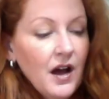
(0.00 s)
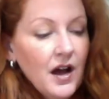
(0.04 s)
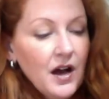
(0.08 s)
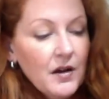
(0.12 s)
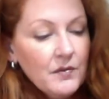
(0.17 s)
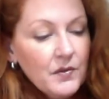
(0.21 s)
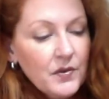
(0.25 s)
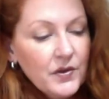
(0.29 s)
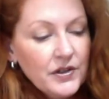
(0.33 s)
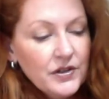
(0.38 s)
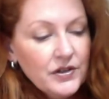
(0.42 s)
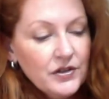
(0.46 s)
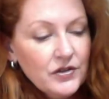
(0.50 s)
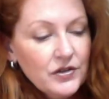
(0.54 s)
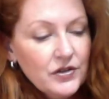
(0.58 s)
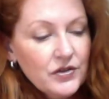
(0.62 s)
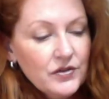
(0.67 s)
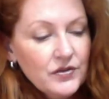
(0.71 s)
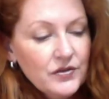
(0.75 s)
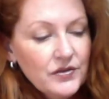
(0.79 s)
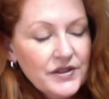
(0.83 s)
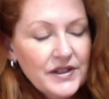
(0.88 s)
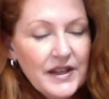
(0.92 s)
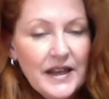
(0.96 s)
I'm going to
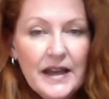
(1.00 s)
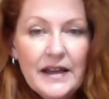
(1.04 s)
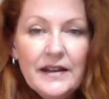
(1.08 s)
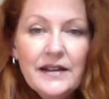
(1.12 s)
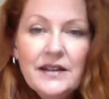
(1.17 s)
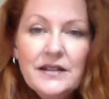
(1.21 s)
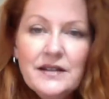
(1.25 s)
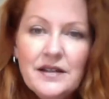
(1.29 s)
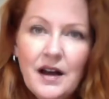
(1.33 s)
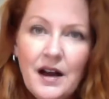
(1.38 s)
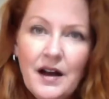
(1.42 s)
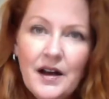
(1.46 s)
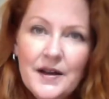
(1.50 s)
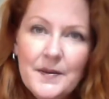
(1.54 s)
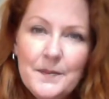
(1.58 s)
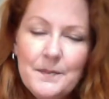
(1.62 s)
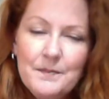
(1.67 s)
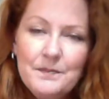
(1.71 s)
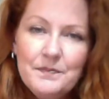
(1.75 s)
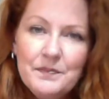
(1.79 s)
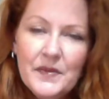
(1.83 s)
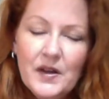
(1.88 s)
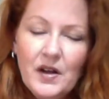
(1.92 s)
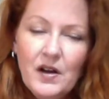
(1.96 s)
choose any
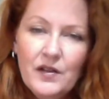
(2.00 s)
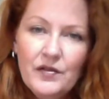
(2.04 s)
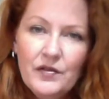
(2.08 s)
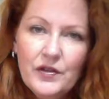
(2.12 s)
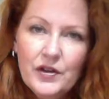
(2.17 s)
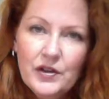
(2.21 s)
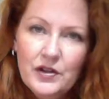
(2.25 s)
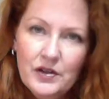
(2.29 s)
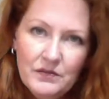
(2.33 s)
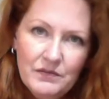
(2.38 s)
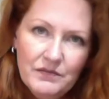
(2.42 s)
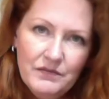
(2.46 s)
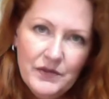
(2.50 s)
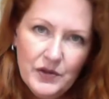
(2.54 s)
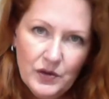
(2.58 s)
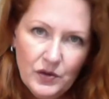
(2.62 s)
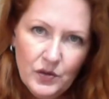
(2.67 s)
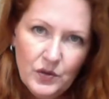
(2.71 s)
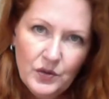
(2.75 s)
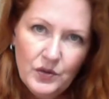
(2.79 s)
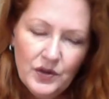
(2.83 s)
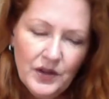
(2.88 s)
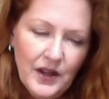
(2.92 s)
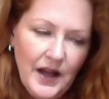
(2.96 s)
time on the
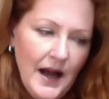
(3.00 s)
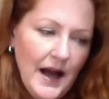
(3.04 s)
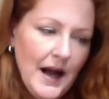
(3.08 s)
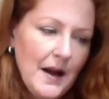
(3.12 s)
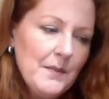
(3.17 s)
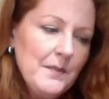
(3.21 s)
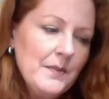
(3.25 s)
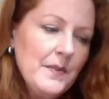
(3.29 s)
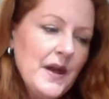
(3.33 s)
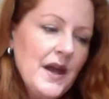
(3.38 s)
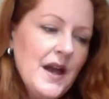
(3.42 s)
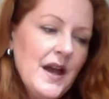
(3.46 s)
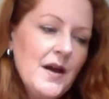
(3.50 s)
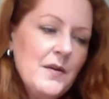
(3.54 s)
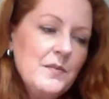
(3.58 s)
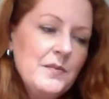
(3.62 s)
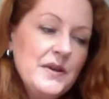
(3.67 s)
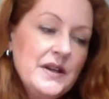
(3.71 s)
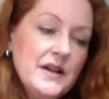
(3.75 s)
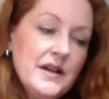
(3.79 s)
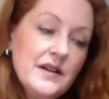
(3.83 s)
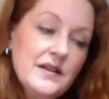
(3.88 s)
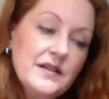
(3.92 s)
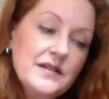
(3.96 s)
Google app
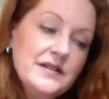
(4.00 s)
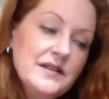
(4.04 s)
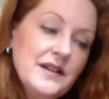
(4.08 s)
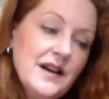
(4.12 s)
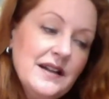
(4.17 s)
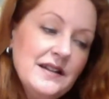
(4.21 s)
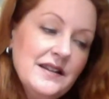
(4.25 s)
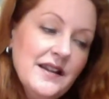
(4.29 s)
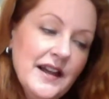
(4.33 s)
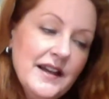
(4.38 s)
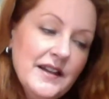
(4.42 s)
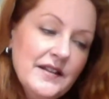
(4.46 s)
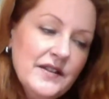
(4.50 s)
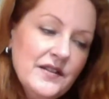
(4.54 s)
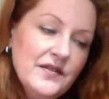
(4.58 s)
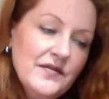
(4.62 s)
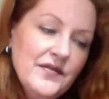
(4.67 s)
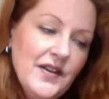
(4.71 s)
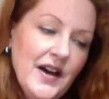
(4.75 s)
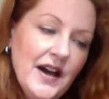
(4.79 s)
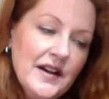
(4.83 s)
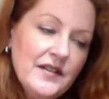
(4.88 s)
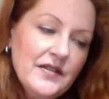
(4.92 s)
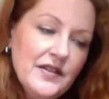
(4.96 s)
because I like the
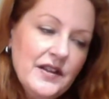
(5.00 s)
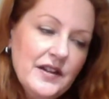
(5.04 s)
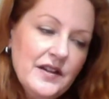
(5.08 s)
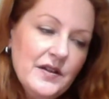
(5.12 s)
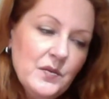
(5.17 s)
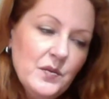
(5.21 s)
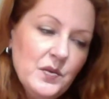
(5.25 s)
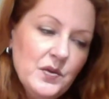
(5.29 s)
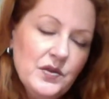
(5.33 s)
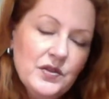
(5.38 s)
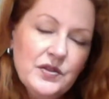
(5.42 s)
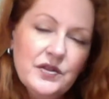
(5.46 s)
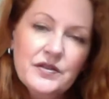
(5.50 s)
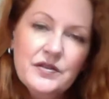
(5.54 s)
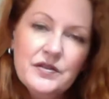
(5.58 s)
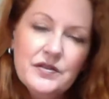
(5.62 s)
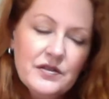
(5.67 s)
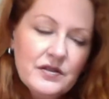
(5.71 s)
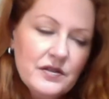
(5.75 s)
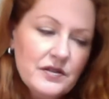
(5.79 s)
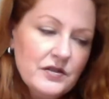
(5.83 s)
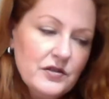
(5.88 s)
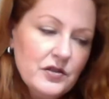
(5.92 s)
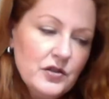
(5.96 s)
fact that it will
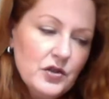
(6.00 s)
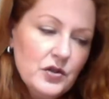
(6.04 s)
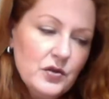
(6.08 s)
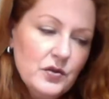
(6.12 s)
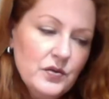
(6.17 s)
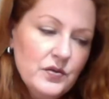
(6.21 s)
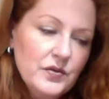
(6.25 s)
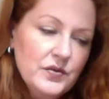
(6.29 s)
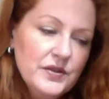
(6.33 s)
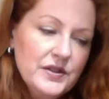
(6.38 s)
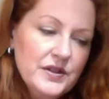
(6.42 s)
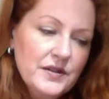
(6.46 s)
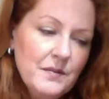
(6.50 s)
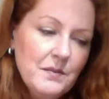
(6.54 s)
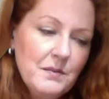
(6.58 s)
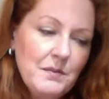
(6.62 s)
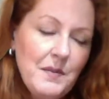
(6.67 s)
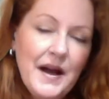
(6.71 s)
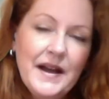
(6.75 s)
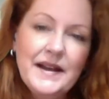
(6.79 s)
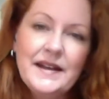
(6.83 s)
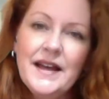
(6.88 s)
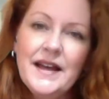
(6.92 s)
choose my